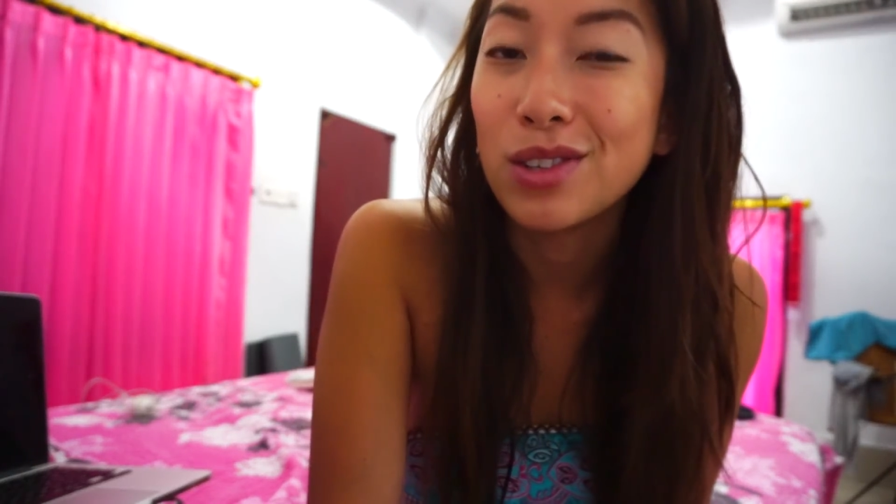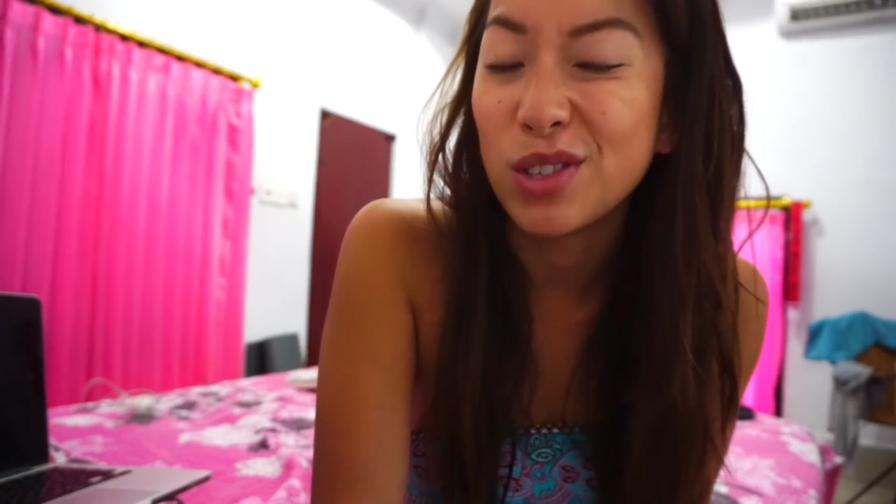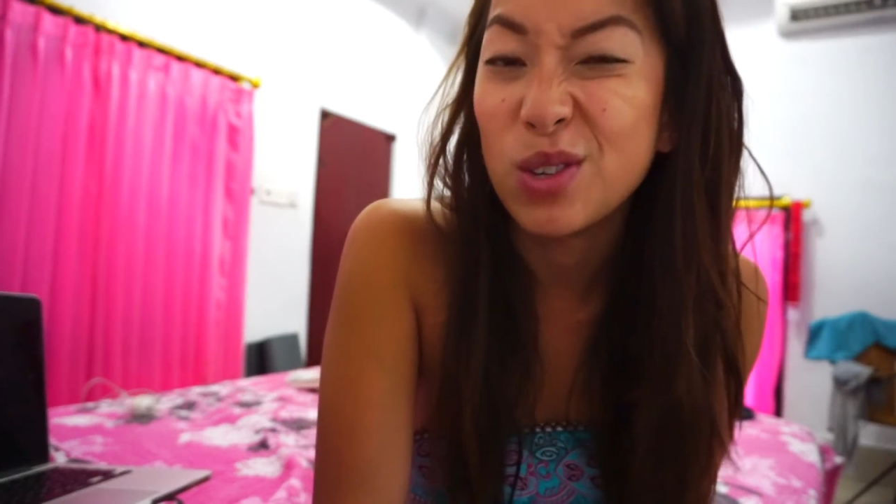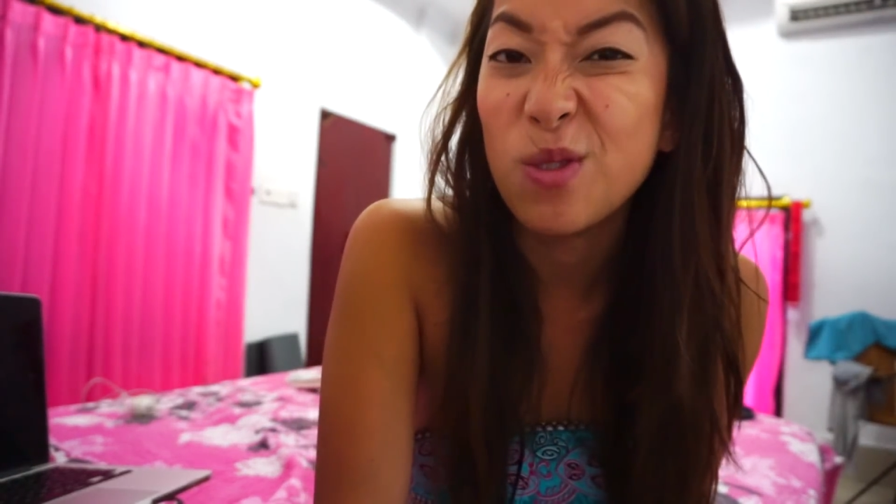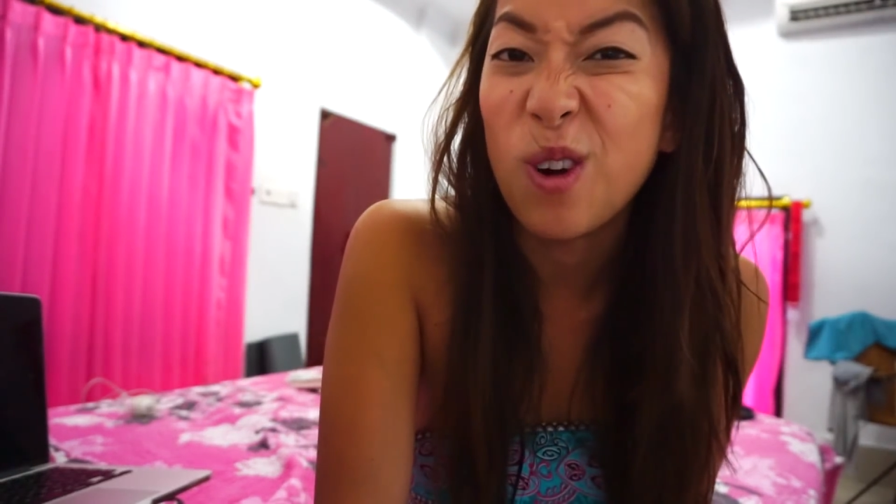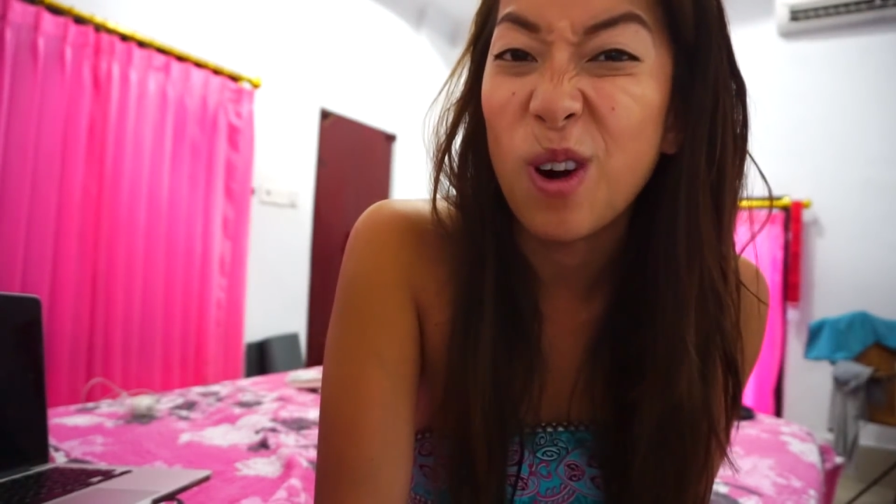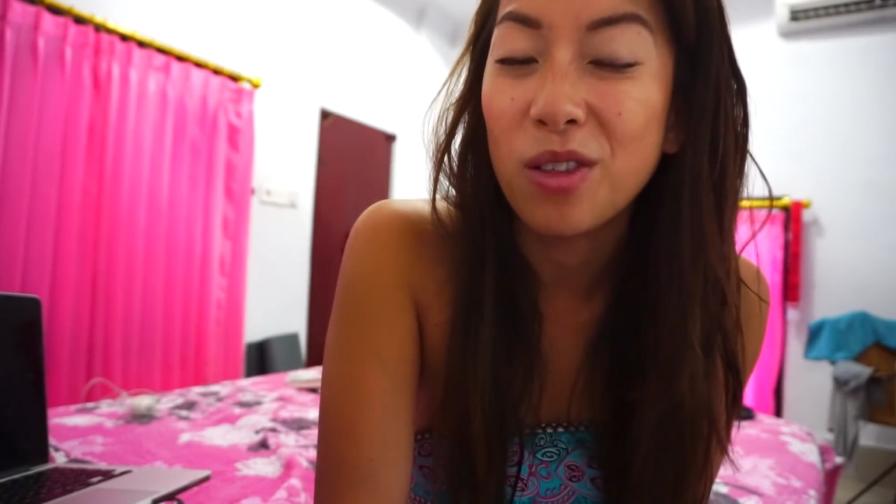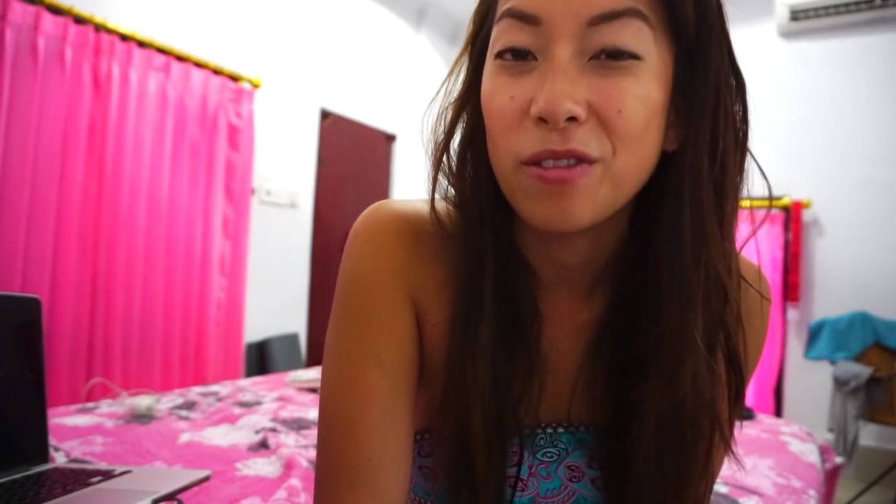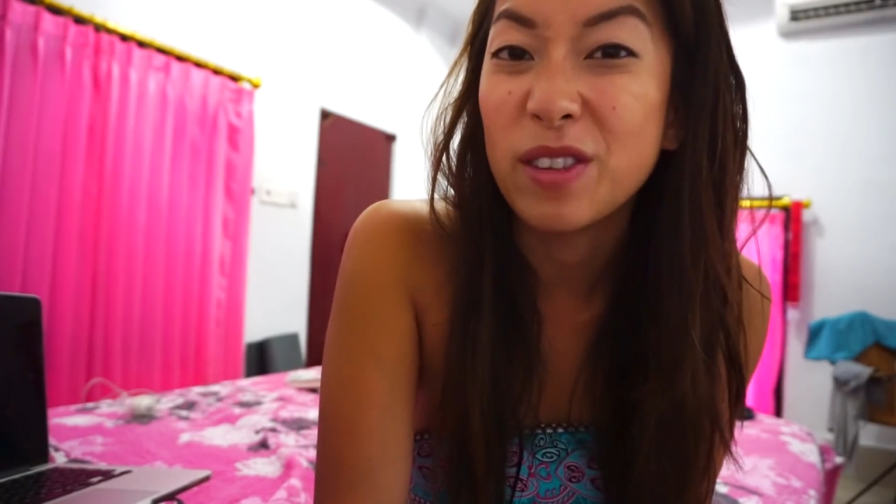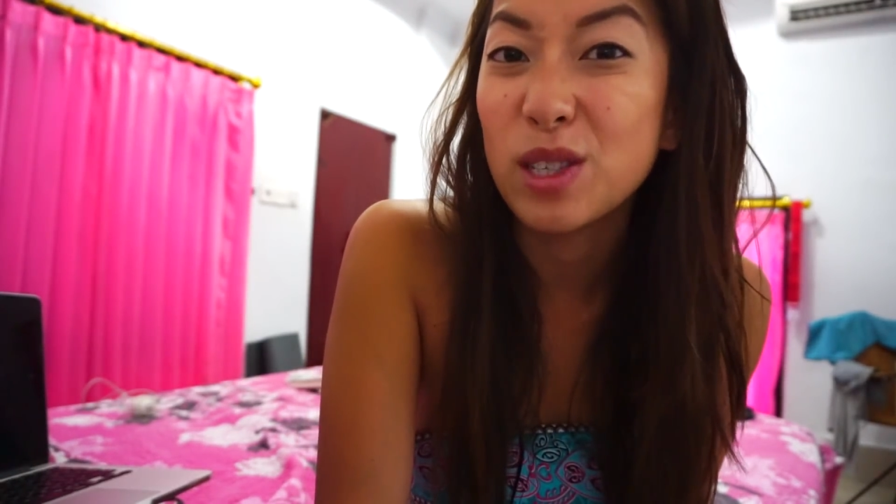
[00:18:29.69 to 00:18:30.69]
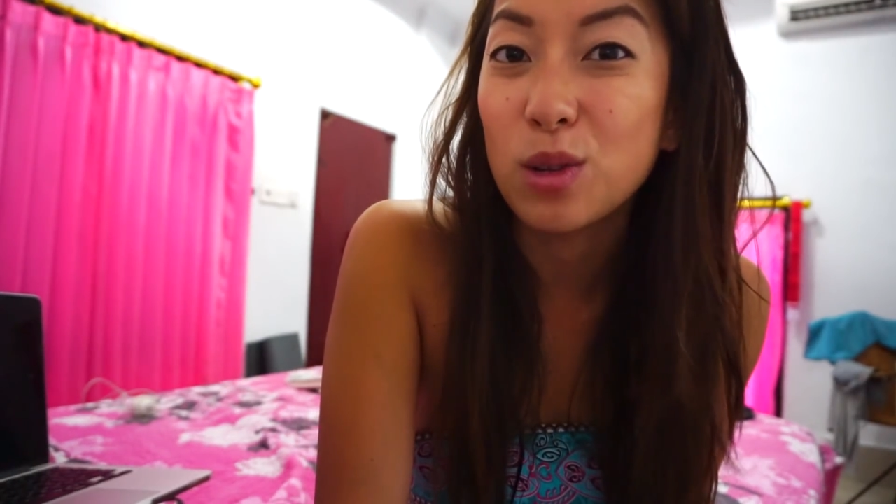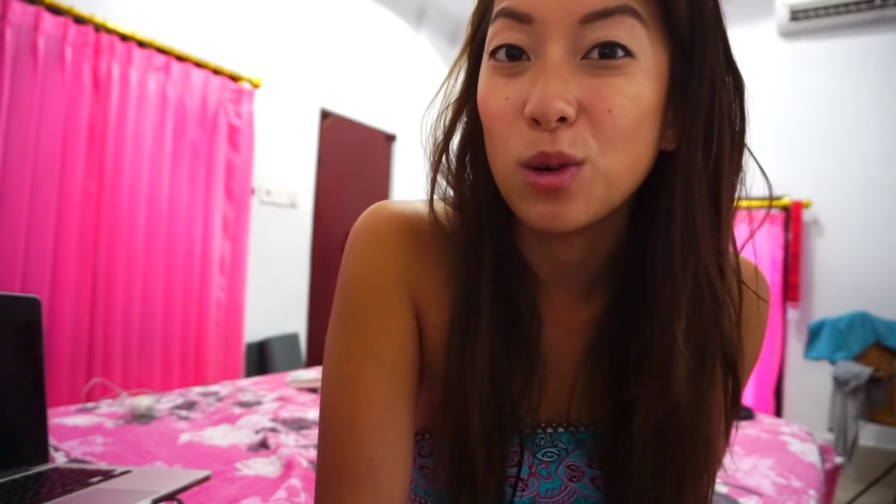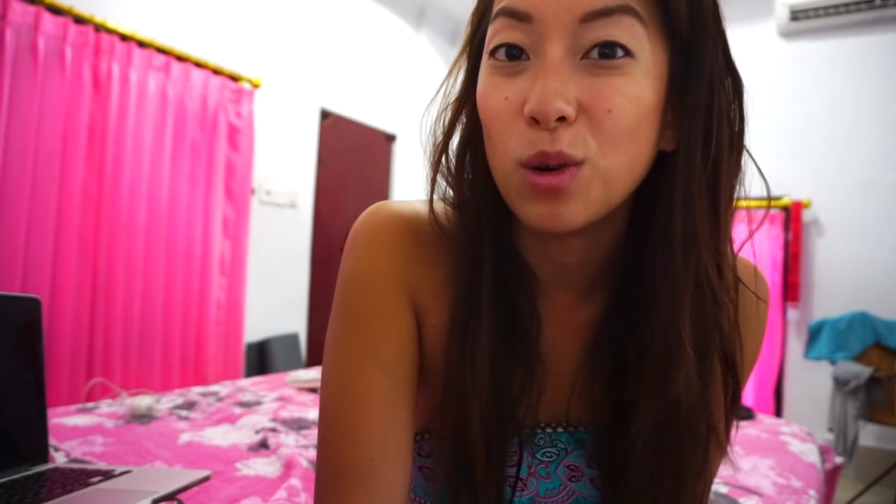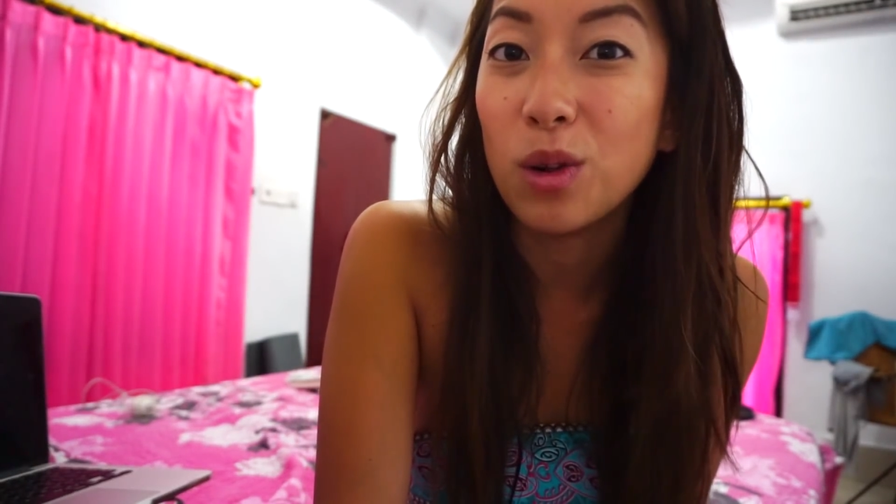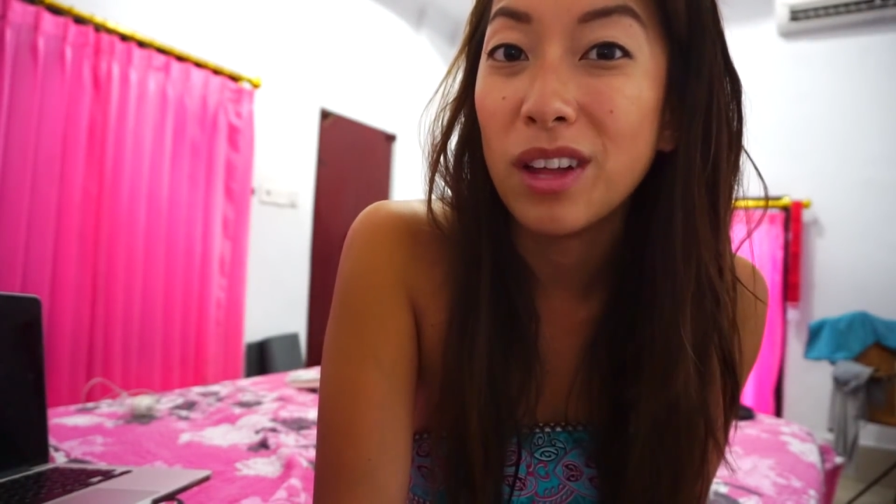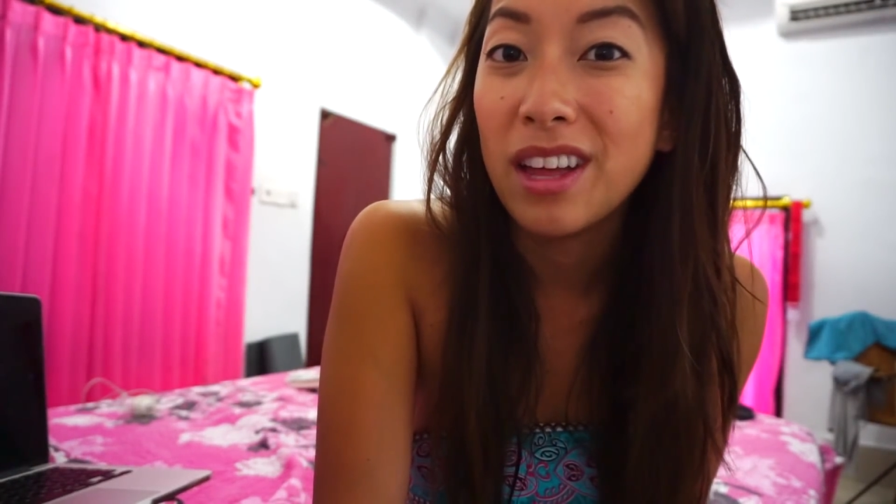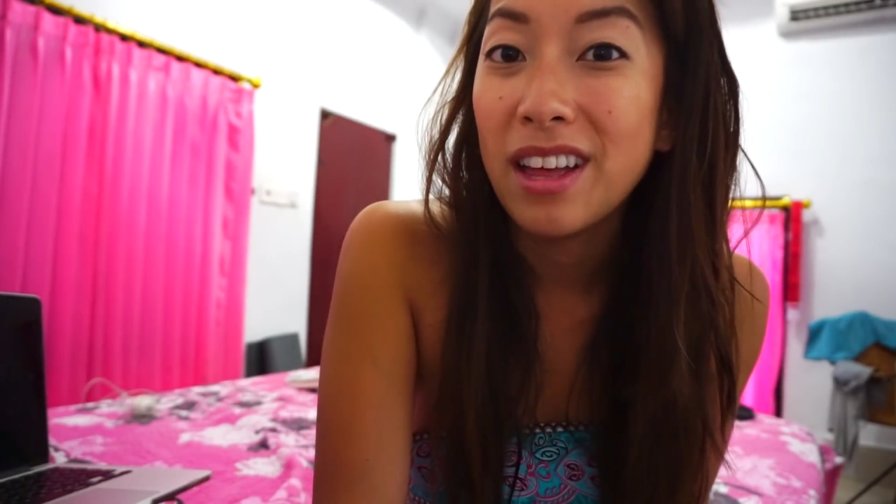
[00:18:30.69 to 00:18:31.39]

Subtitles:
do all the physical